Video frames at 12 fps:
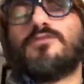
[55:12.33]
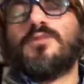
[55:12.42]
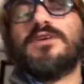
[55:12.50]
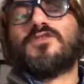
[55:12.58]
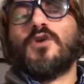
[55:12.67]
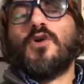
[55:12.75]
we
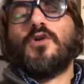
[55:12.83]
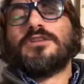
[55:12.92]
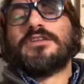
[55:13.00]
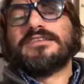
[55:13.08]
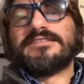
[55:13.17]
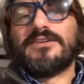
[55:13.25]
saw all
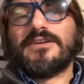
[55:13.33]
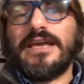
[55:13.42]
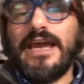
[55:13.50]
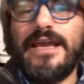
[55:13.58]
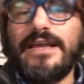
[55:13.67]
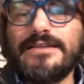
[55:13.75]
this,
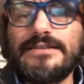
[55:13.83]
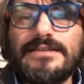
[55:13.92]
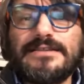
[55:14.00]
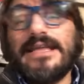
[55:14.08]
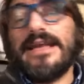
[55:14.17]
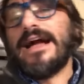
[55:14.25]
okay,
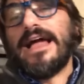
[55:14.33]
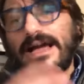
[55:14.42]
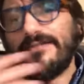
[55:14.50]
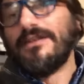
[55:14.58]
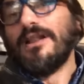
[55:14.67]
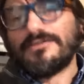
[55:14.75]
then I
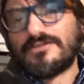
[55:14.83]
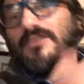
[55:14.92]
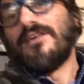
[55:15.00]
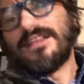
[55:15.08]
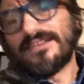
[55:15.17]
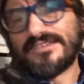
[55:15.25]
have lots of
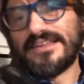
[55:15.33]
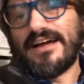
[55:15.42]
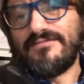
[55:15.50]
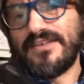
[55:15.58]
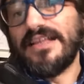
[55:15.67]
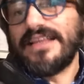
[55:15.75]
other
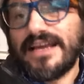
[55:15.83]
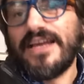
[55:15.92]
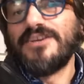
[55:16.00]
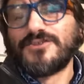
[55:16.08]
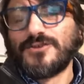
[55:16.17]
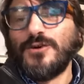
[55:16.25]
stuff that I can
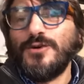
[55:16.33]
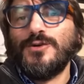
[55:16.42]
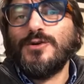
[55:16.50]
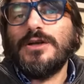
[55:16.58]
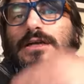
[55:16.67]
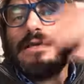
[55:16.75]
show
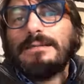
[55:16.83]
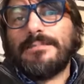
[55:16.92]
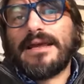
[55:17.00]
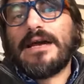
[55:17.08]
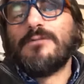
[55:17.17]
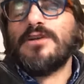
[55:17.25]
you,
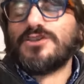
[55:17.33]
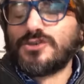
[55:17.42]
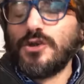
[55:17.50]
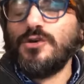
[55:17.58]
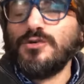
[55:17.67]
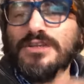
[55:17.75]
but I will show
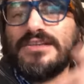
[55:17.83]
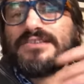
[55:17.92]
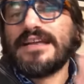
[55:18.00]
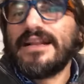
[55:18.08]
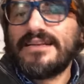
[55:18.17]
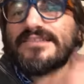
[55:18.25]
you this
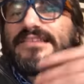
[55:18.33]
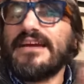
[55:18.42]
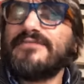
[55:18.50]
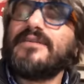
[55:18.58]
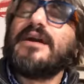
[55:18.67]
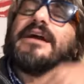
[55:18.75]
other
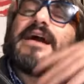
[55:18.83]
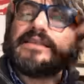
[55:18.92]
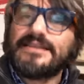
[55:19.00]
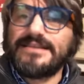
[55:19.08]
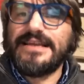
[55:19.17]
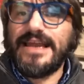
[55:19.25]
stuff
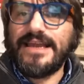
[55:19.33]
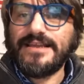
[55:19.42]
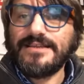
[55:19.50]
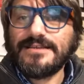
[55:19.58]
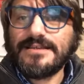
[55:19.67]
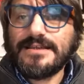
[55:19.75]
another day.
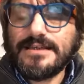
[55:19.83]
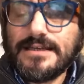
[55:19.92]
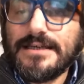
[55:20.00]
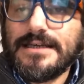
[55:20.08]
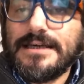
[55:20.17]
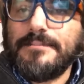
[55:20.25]

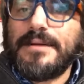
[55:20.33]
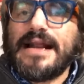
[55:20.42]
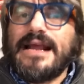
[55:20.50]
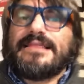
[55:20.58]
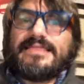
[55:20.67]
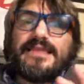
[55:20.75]
But
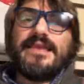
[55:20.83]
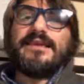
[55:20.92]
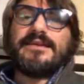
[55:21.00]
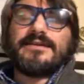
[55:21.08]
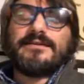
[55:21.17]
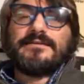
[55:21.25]
I
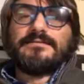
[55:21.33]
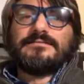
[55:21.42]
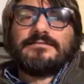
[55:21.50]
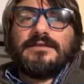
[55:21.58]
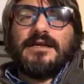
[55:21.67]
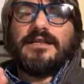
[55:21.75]
think,
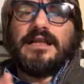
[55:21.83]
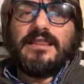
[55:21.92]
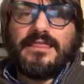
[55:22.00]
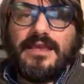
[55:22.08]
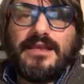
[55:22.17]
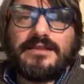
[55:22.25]
and I
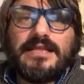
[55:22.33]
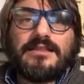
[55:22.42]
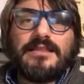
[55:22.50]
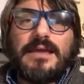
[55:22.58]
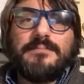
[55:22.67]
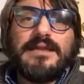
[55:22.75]
think that
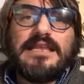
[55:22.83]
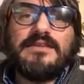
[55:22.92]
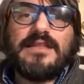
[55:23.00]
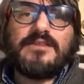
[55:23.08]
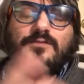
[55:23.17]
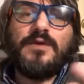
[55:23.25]
I believe
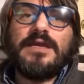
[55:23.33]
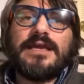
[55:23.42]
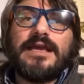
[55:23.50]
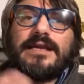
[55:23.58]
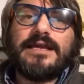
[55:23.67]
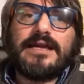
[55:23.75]
that we
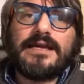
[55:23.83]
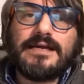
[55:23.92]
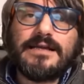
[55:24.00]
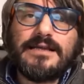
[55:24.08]
can